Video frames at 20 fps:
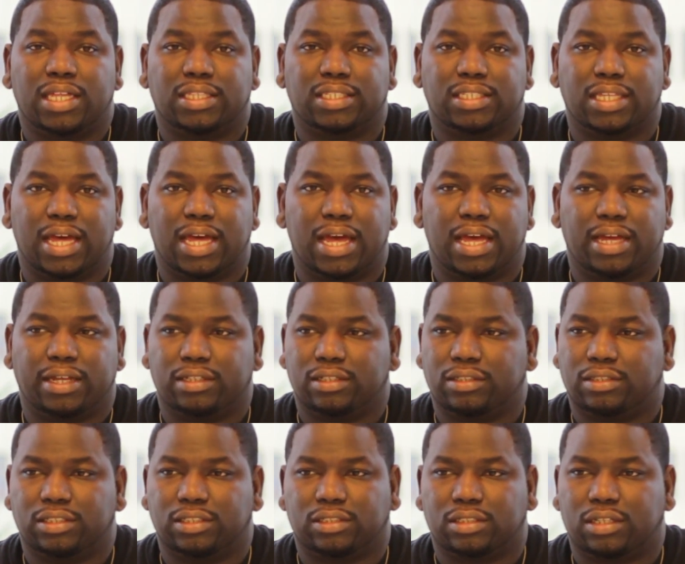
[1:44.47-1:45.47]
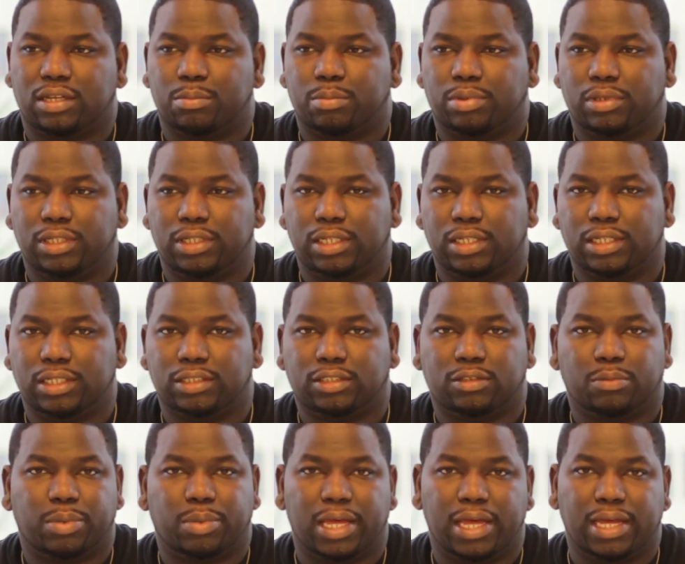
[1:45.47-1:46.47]
that just completely
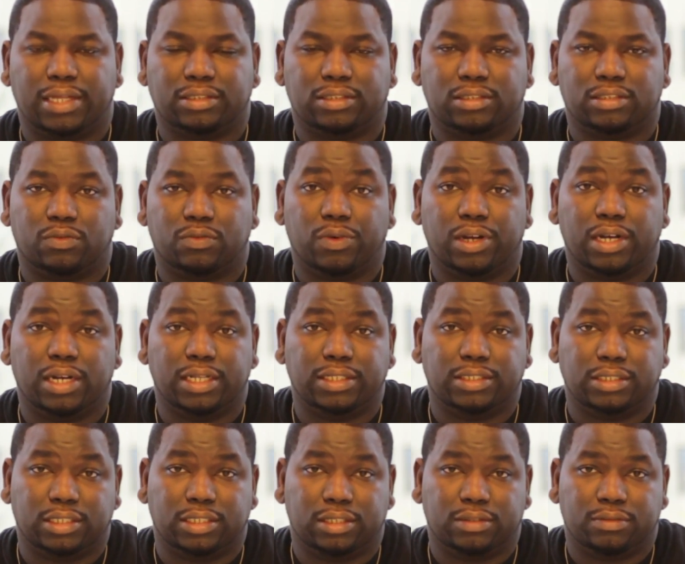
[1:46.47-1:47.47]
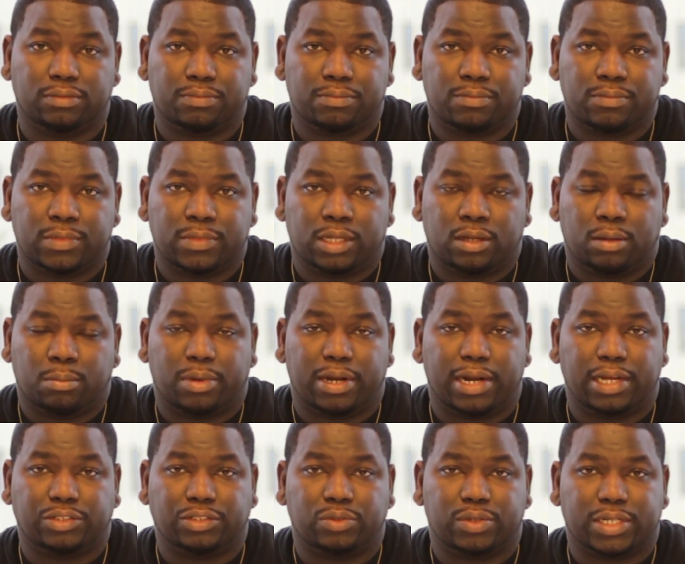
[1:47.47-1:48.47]
surpasses religion. But
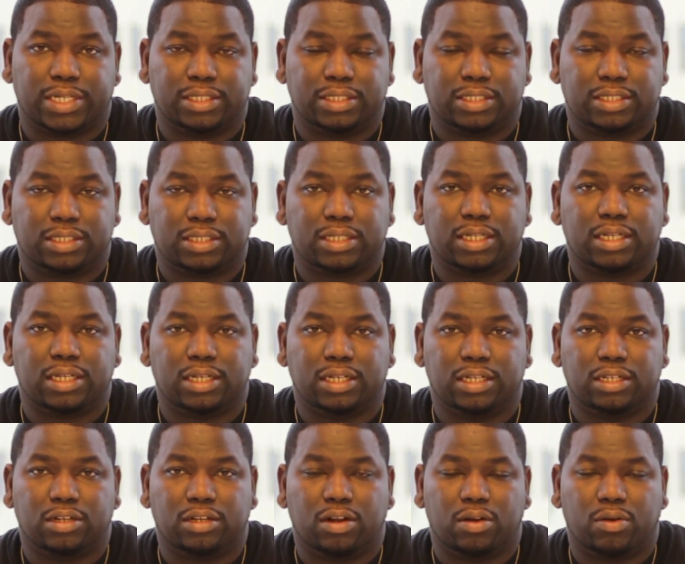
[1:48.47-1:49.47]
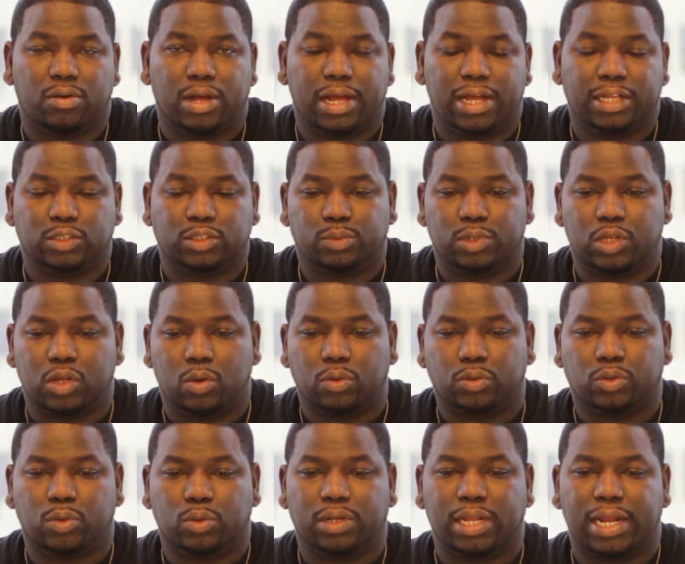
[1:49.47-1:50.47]
as you can see, as we
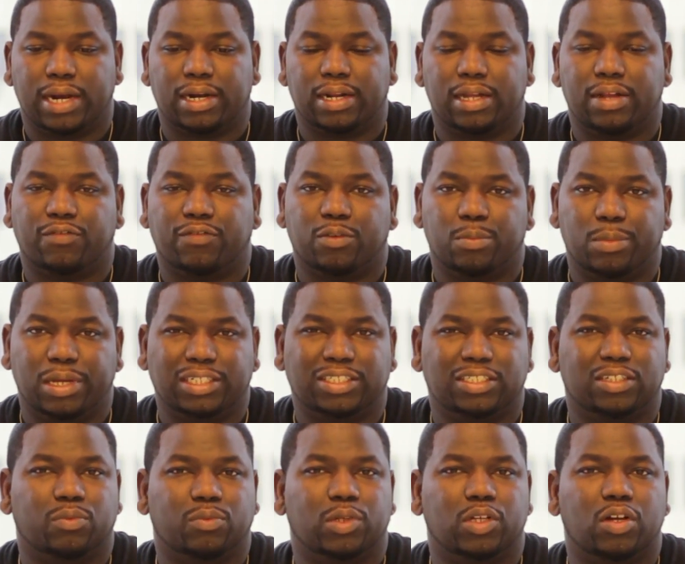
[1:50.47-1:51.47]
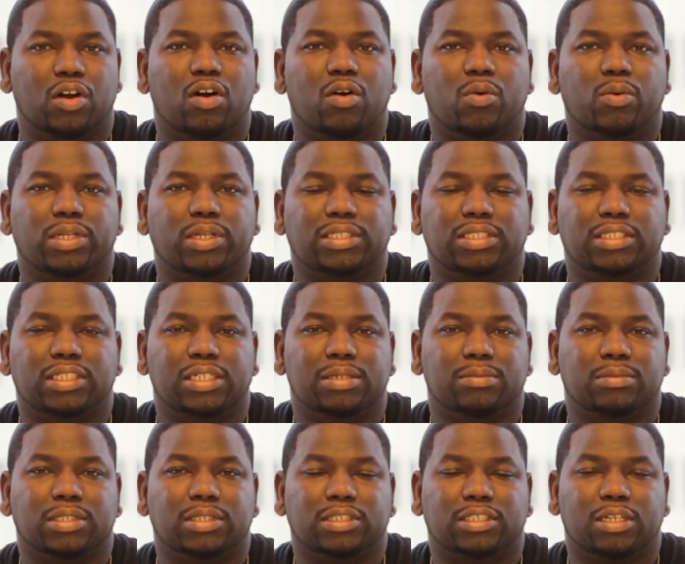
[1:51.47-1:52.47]
go through a lot of the information, we always
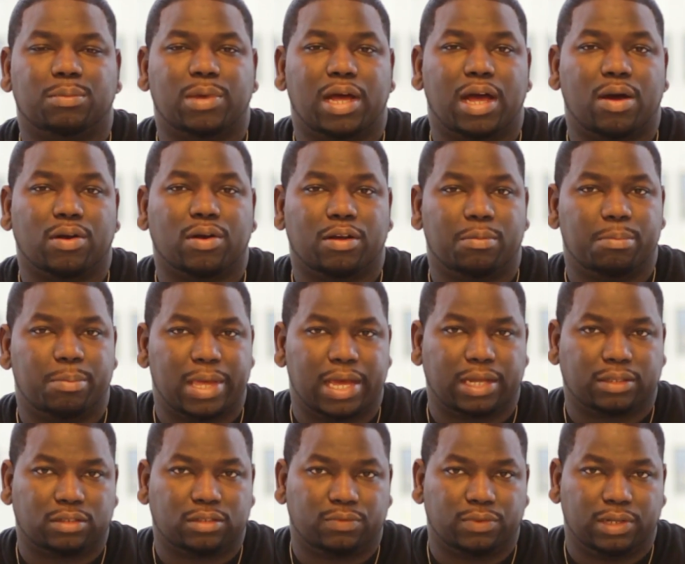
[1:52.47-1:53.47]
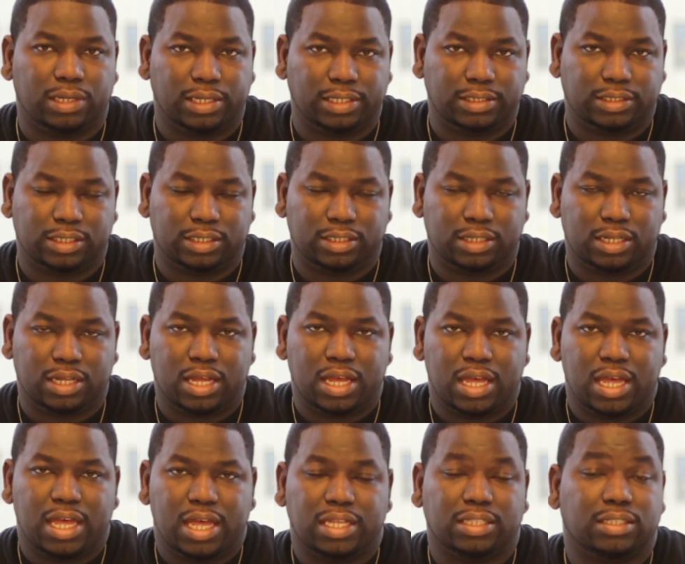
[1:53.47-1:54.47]
seem to somehow come back to religion
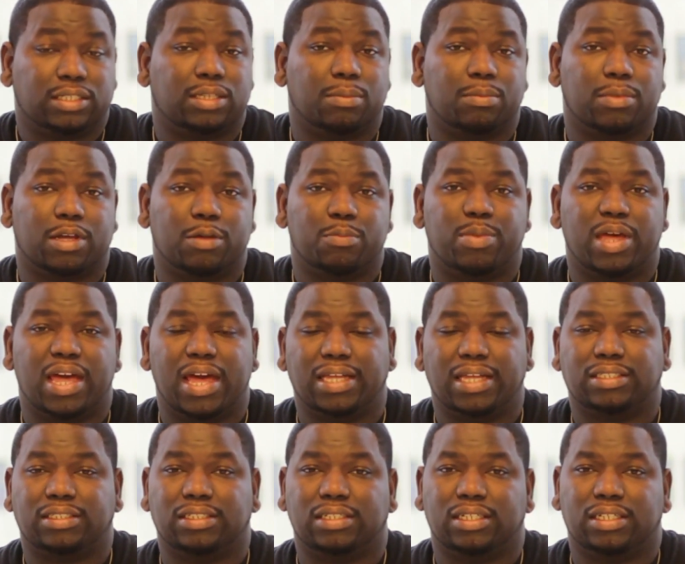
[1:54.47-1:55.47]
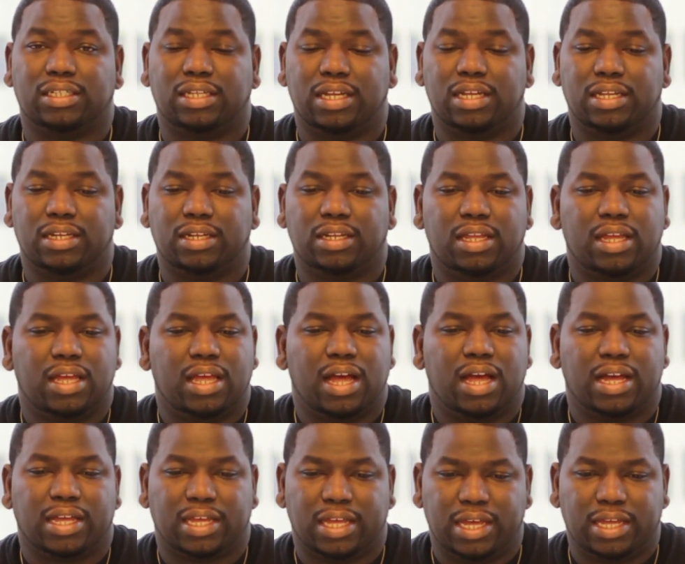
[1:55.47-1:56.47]
in some capacity. And
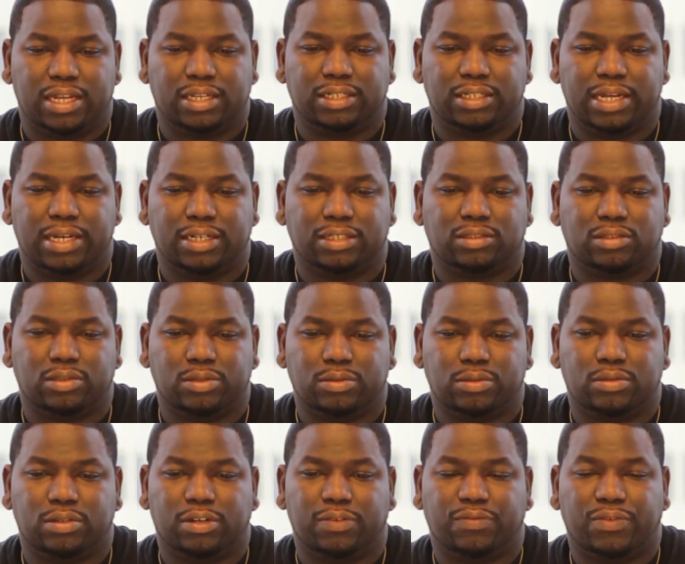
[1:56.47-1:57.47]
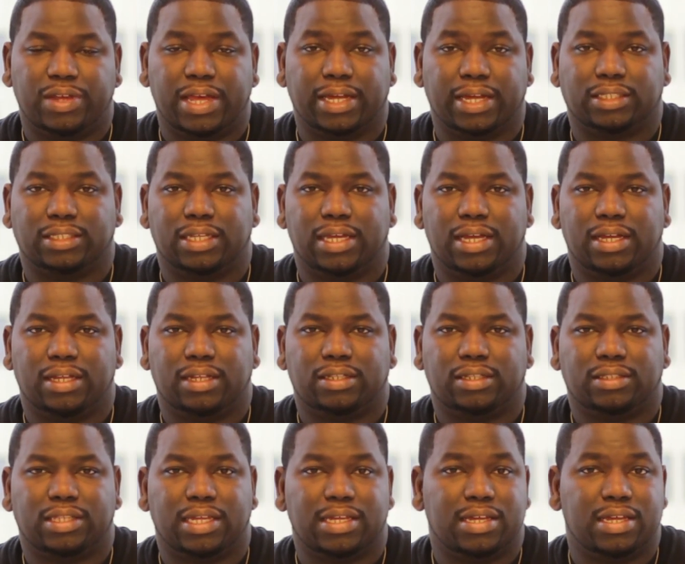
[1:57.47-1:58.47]
again, that is due to the fact
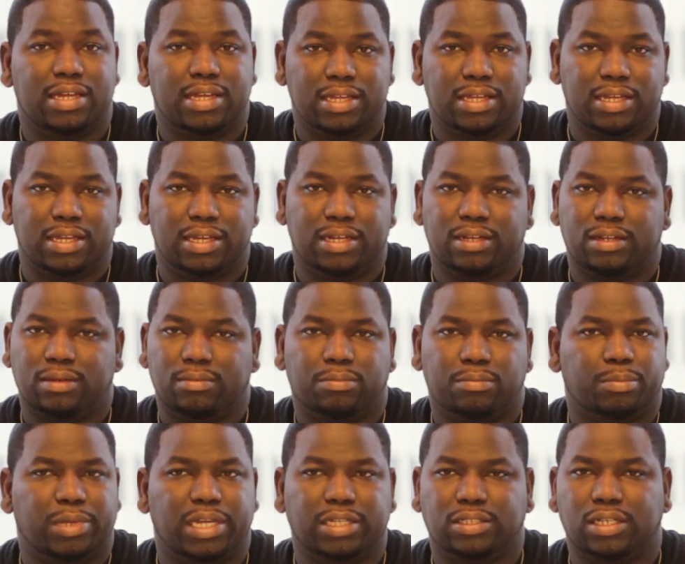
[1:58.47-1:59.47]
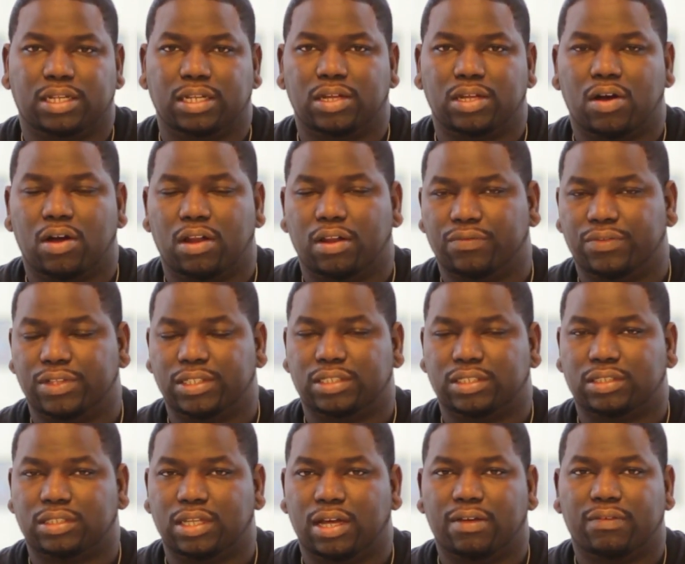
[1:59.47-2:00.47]
that they hid basically all of
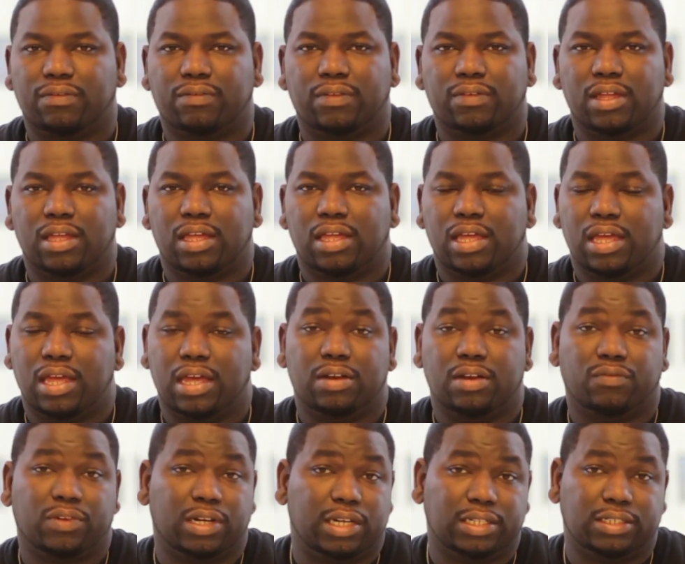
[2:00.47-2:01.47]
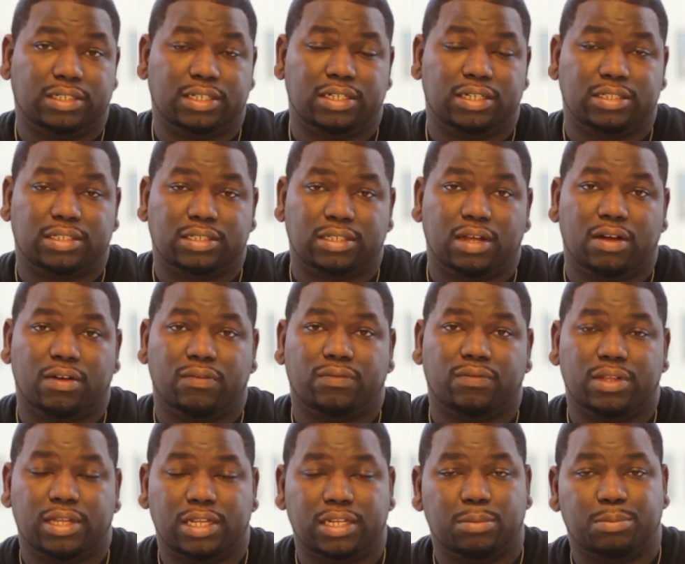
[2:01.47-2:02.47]
this stuff in religion
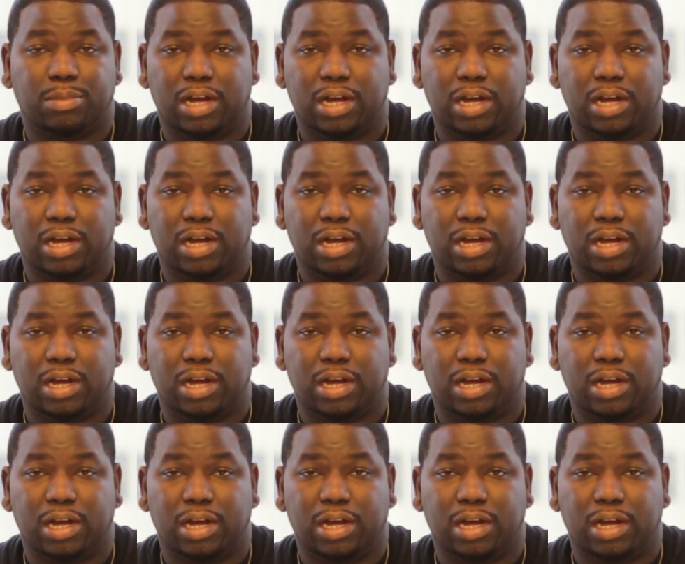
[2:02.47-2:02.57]
itself, in the